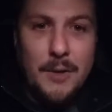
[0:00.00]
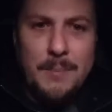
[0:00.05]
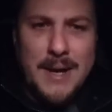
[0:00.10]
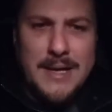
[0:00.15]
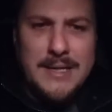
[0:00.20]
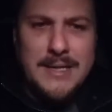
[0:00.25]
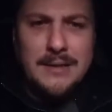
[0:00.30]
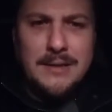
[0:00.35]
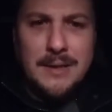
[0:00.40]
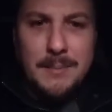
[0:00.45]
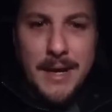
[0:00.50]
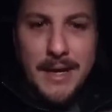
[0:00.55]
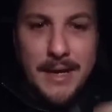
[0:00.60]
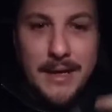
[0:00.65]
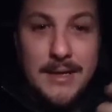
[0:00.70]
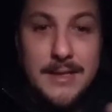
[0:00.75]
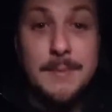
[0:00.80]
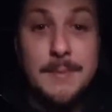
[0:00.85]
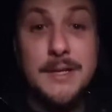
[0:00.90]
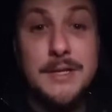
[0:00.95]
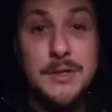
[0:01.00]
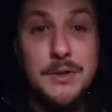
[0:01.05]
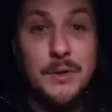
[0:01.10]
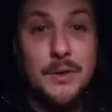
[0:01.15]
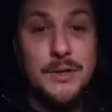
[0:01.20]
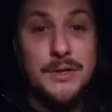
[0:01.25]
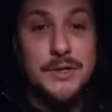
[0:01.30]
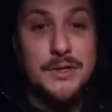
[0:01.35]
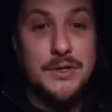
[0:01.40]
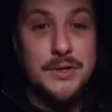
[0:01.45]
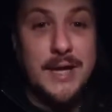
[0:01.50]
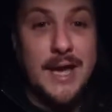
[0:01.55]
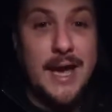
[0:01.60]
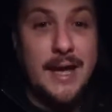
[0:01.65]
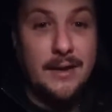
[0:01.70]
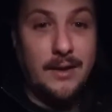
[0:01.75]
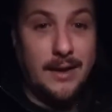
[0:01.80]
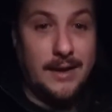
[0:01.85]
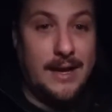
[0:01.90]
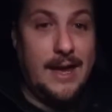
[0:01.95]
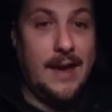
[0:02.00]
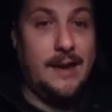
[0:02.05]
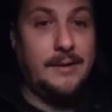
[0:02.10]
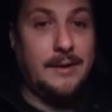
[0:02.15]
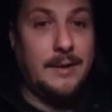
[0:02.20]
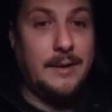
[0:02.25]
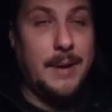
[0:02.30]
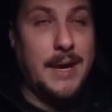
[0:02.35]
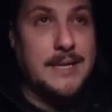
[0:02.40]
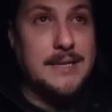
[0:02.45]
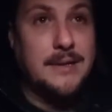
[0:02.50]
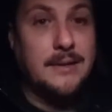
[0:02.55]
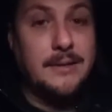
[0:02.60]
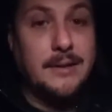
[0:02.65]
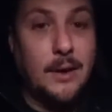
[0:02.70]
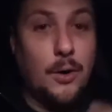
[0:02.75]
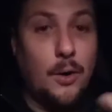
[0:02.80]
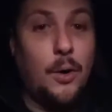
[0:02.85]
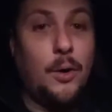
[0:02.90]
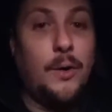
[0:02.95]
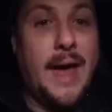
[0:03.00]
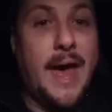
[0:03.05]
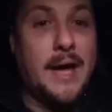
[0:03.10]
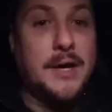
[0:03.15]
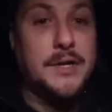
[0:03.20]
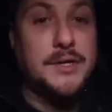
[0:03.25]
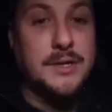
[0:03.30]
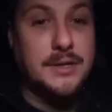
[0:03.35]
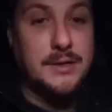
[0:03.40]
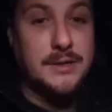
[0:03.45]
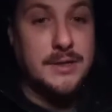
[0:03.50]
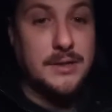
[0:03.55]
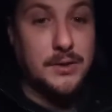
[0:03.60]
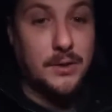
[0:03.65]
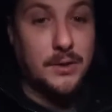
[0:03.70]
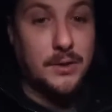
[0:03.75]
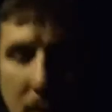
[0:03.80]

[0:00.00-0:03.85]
basically making as much noise as you can, like counting that basically all actions.